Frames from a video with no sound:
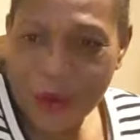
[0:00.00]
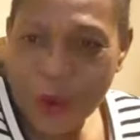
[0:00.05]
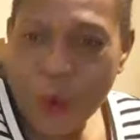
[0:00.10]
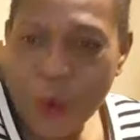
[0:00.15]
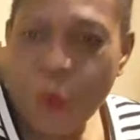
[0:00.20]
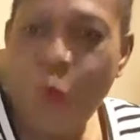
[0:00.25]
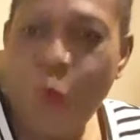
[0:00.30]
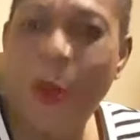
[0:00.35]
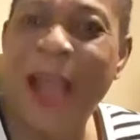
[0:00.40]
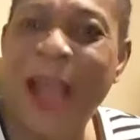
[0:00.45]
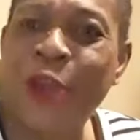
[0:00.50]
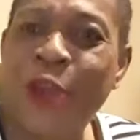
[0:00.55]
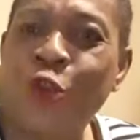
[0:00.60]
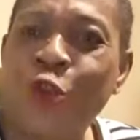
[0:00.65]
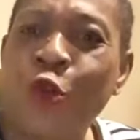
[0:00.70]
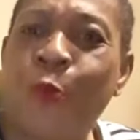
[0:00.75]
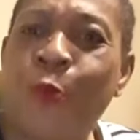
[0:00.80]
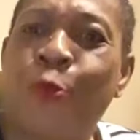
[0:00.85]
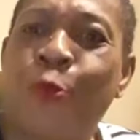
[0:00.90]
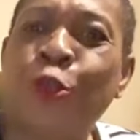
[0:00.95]
when
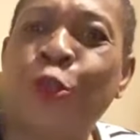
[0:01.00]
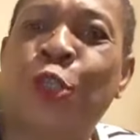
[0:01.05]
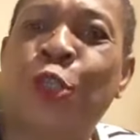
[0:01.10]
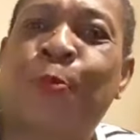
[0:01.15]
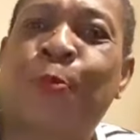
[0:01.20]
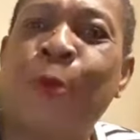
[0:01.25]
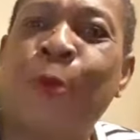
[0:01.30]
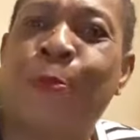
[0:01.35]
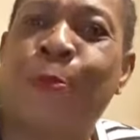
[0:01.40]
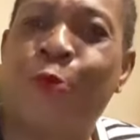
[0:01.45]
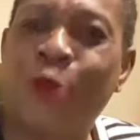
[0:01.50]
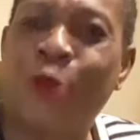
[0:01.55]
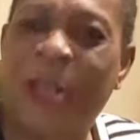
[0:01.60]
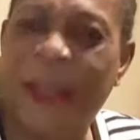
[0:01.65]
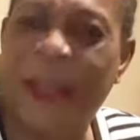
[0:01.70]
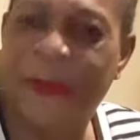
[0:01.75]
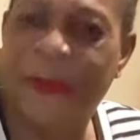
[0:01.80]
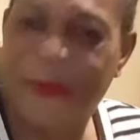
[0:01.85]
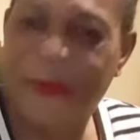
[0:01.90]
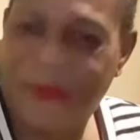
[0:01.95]
you put people
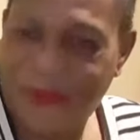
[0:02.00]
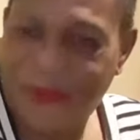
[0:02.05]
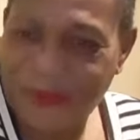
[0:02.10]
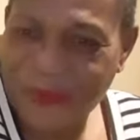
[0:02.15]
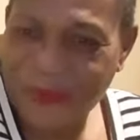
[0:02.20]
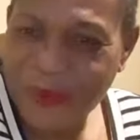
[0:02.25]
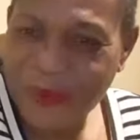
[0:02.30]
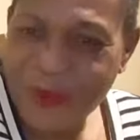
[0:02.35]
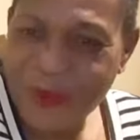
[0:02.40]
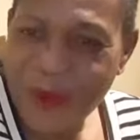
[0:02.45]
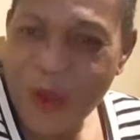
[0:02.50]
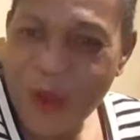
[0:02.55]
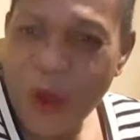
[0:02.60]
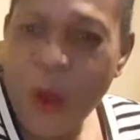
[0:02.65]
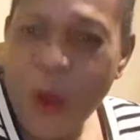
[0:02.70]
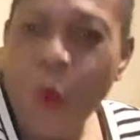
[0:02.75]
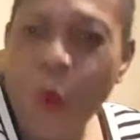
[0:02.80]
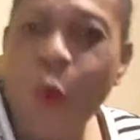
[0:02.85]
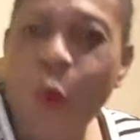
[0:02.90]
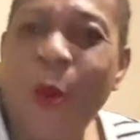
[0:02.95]
them,
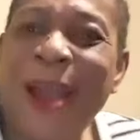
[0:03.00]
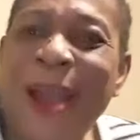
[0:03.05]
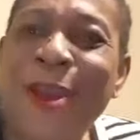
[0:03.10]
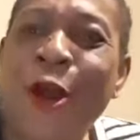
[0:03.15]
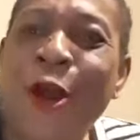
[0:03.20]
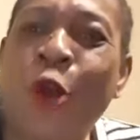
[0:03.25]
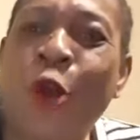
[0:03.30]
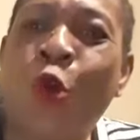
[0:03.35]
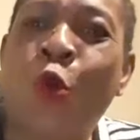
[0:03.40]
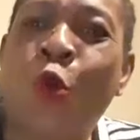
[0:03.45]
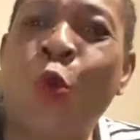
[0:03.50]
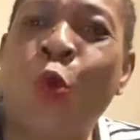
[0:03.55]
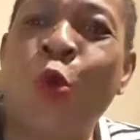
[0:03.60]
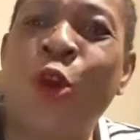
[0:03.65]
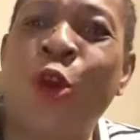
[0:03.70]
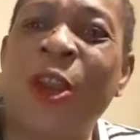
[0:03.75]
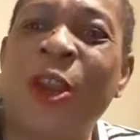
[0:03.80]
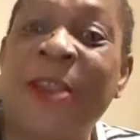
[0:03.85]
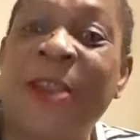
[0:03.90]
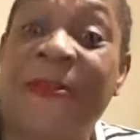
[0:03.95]
when not
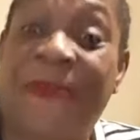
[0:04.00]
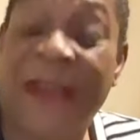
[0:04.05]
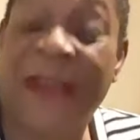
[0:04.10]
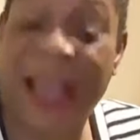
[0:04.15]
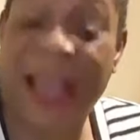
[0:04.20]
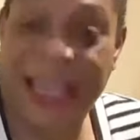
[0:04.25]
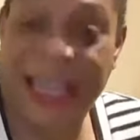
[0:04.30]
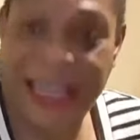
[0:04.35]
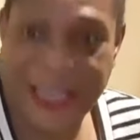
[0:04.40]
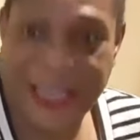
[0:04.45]
qualify,